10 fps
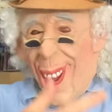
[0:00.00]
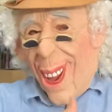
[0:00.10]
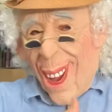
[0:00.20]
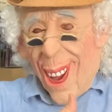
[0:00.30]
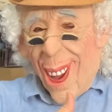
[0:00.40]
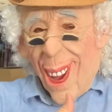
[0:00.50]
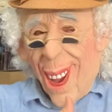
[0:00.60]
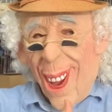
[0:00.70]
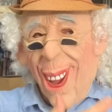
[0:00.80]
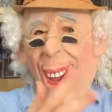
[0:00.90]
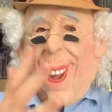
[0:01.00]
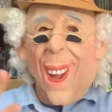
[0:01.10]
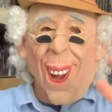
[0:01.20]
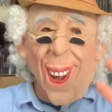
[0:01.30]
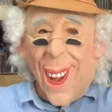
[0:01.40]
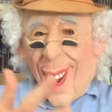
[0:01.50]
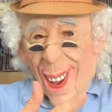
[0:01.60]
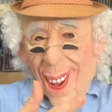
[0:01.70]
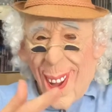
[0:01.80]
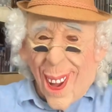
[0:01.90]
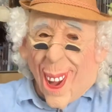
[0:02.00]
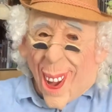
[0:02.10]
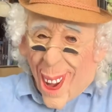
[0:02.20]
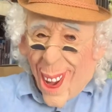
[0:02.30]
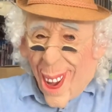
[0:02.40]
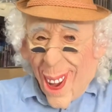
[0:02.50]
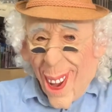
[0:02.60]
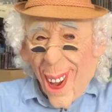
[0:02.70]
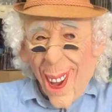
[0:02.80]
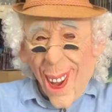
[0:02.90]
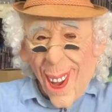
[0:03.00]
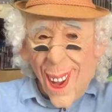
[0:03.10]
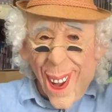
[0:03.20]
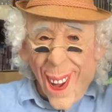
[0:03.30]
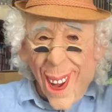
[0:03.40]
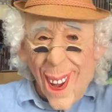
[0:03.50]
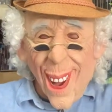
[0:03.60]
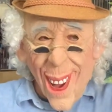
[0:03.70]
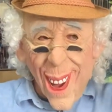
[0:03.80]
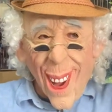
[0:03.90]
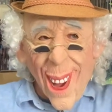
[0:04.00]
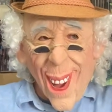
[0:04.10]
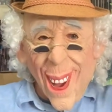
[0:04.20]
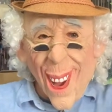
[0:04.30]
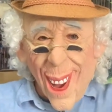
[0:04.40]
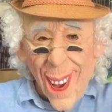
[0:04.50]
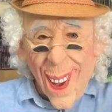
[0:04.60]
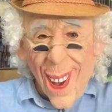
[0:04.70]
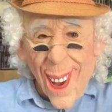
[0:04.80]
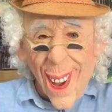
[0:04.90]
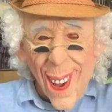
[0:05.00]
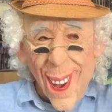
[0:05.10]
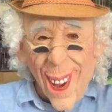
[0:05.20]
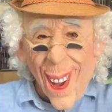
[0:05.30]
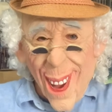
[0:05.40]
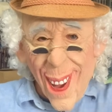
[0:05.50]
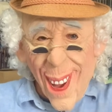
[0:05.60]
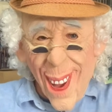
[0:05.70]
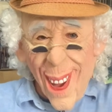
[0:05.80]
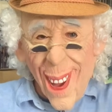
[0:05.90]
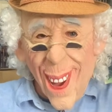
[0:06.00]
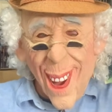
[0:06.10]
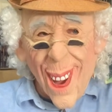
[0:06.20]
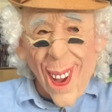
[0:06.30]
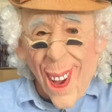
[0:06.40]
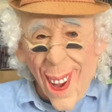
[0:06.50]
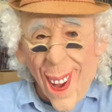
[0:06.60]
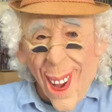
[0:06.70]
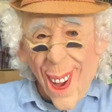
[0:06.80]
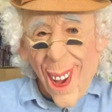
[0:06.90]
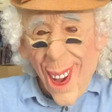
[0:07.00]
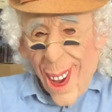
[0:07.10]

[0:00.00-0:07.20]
the samurai from Japan. Ursula Andress, Doctor No, Casino Royale, The Blue Max, and Clash of the Titans.